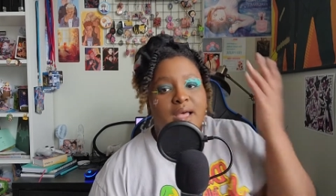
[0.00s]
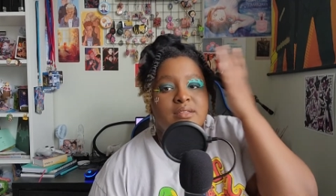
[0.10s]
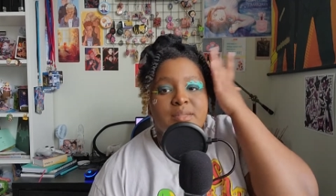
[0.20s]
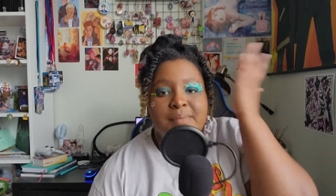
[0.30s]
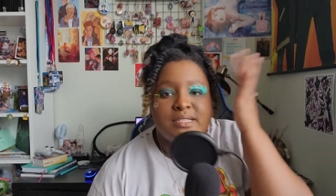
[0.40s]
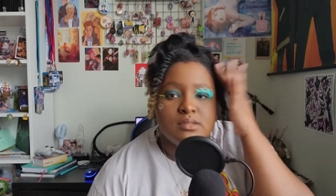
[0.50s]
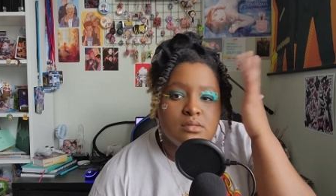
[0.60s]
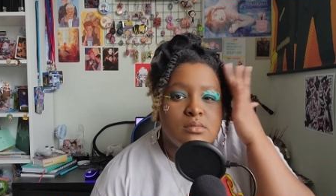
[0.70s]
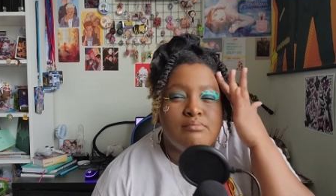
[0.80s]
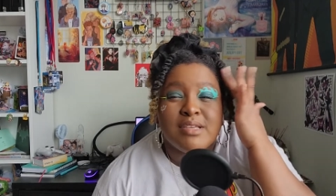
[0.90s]
It makes
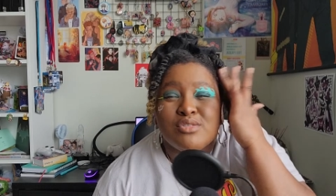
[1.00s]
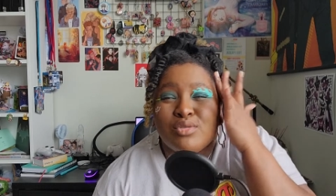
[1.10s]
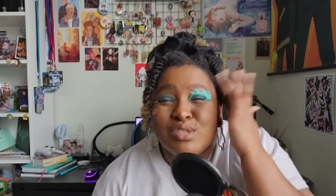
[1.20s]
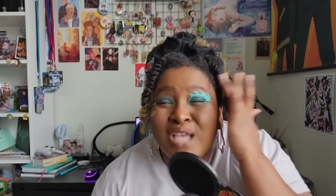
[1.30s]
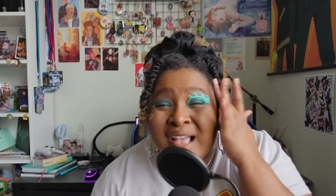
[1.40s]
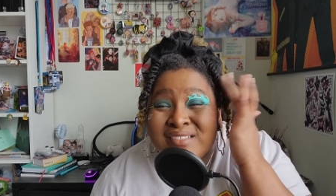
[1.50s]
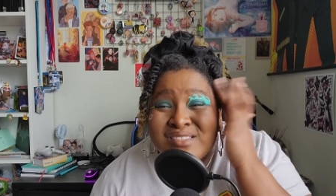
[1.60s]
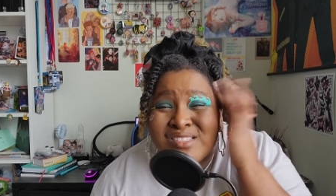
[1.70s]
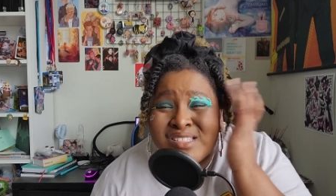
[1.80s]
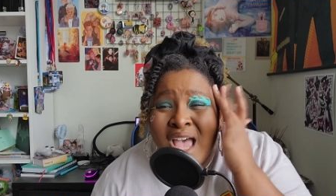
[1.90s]
no
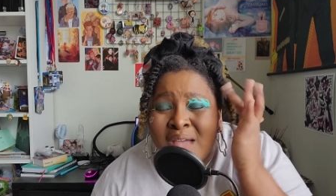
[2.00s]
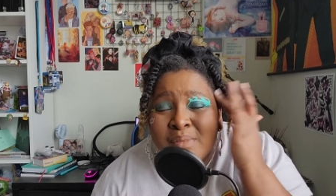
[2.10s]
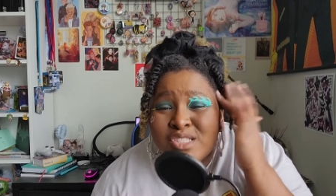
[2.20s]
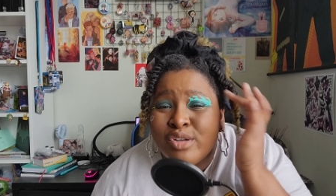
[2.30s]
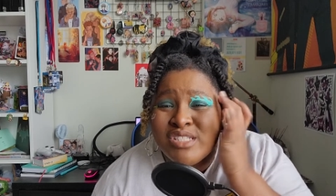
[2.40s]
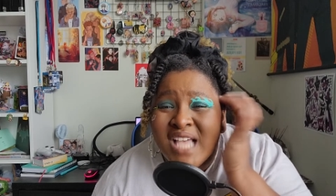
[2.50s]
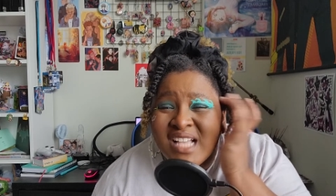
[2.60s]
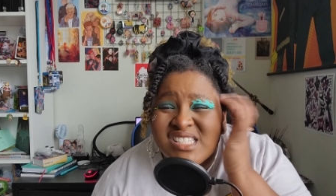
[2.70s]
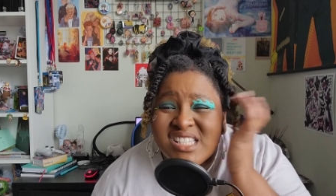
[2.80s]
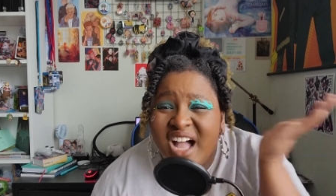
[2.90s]
sense. Makes no
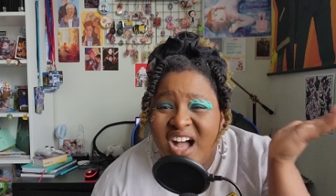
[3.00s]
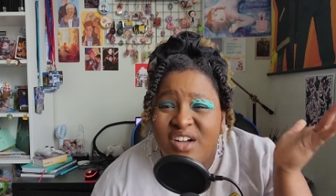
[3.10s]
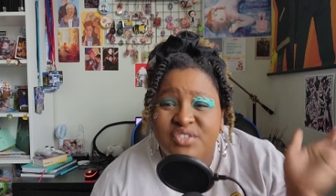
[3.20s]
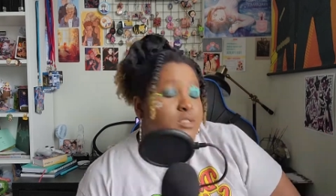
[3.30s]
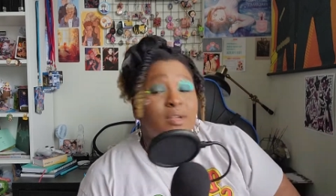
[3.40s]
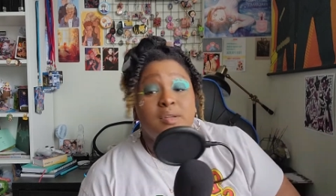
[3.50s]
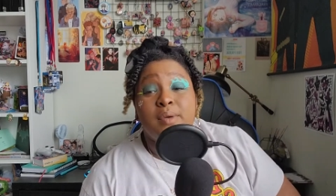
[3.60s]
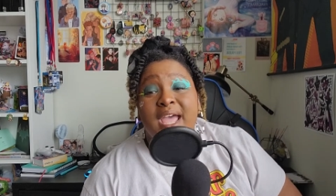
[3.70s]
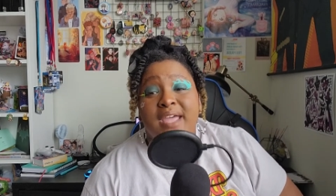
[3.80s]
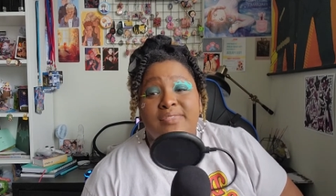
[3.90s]
sense, love. So
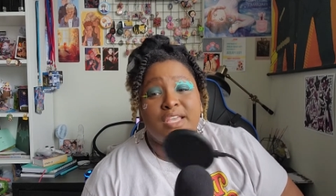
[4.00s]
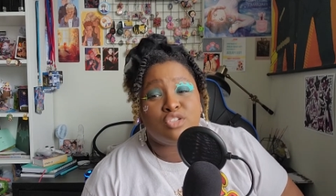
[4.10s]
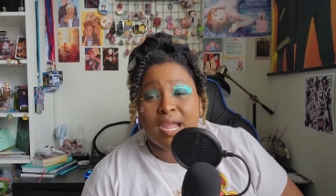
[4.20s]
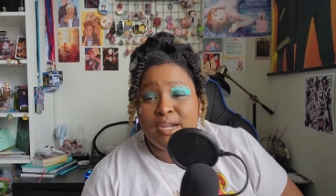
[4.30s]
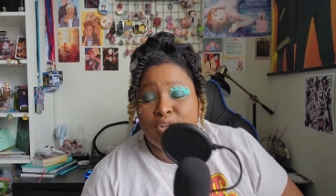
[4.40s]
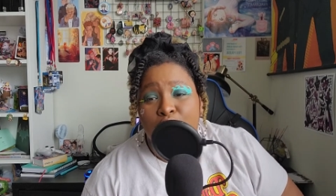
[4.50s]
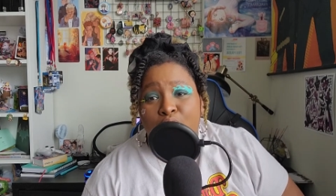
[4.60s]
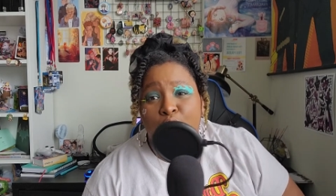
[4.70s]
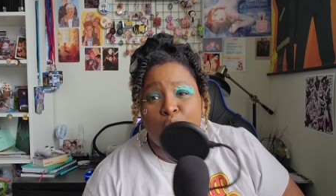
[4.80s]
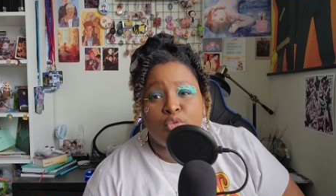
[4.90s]
anyway, they try to
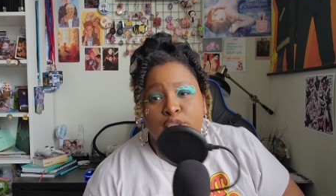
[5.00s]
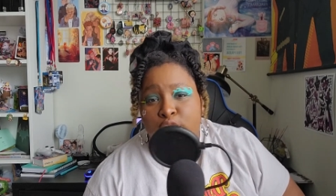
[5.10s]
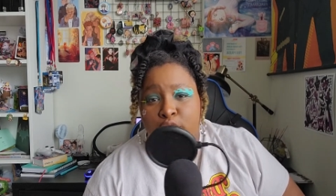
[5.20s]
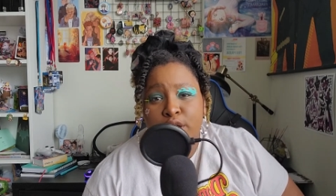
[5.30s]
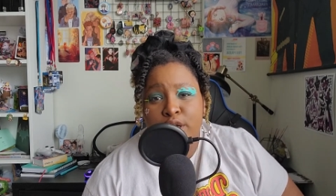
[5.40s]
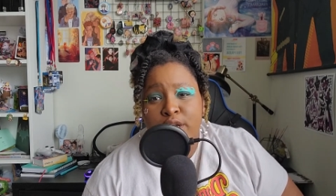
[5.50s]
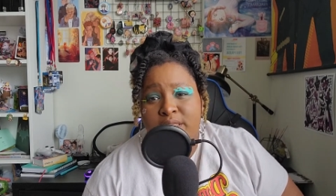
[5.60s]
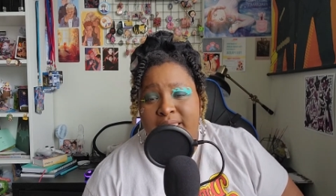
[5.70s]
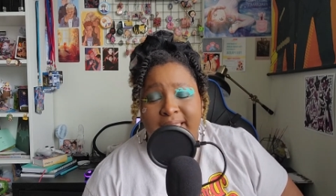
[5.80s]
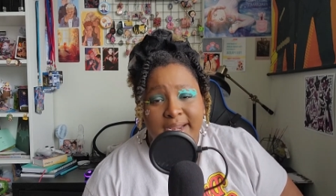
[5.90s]
go return
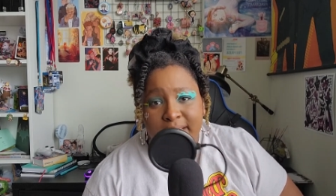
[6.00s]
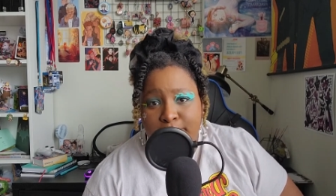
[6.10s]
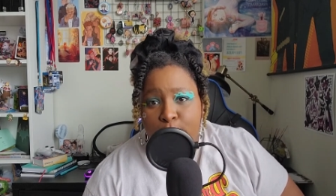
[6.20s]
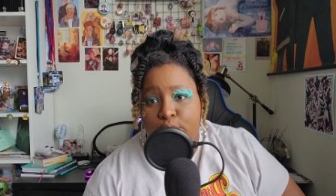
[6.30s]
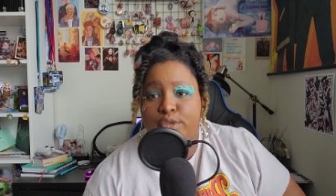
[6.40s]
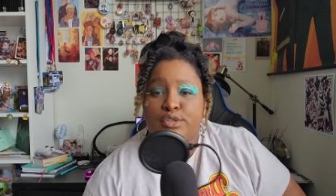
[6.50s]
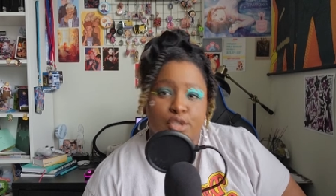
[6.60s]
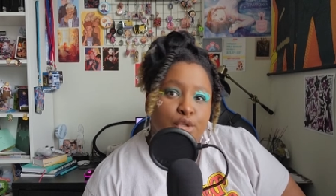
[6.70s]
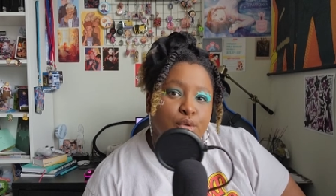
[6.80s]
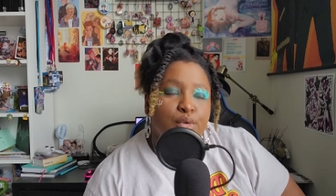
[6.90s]
the lightning bolt
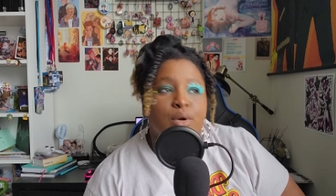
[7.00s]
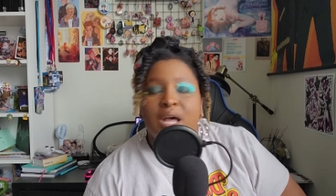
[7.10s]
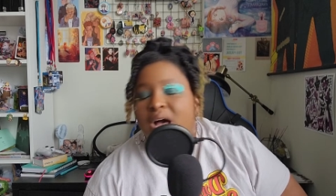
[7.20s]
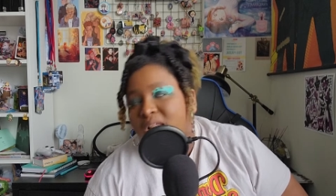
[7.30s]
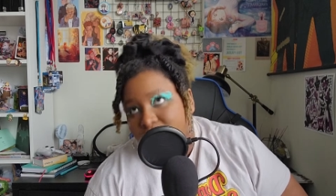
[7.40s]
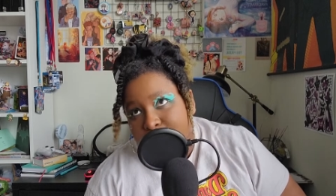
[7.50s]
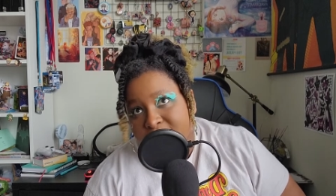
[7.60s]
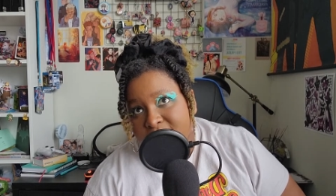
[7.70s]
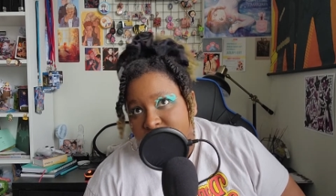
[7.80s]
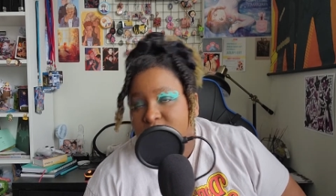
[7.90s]
to
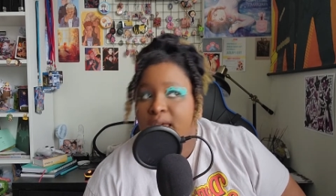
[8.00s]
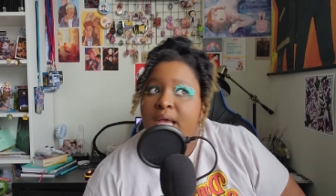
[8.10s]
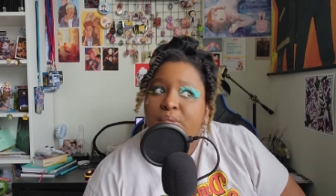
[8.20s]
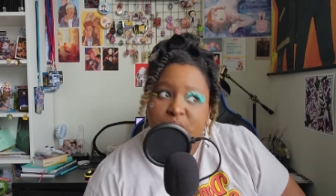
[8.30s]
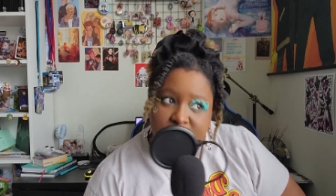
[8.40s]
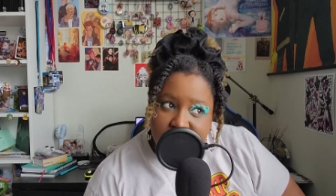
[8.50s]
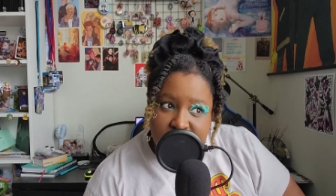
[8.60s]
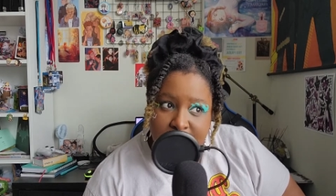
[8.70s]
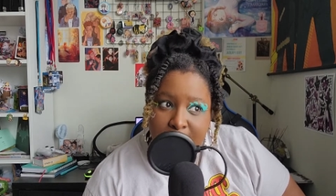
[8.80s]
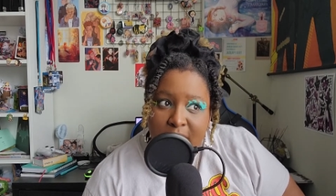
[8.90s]
Olympus, which is in the
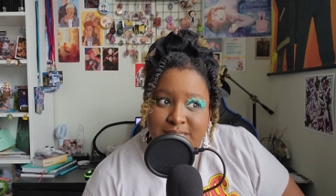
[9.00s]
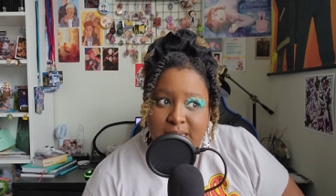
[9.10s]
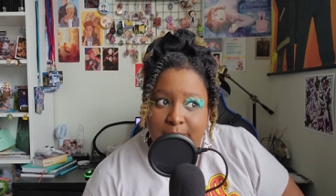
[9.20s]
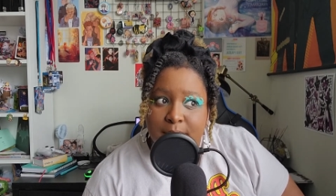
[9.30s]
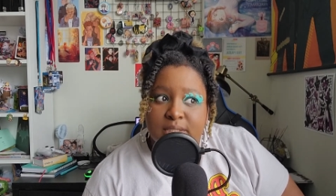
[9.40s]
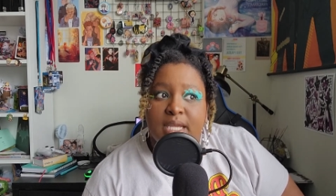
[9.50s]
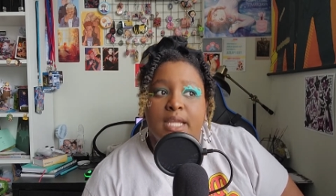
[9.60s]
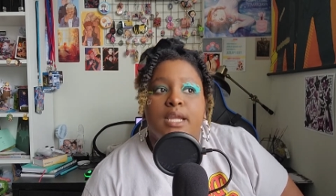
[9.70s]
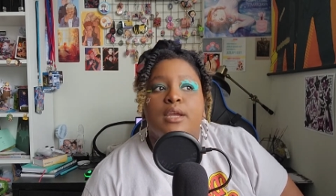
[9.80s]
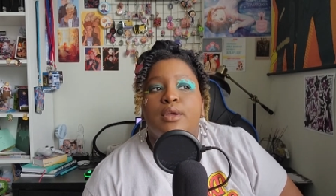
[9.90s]
Empire State Building.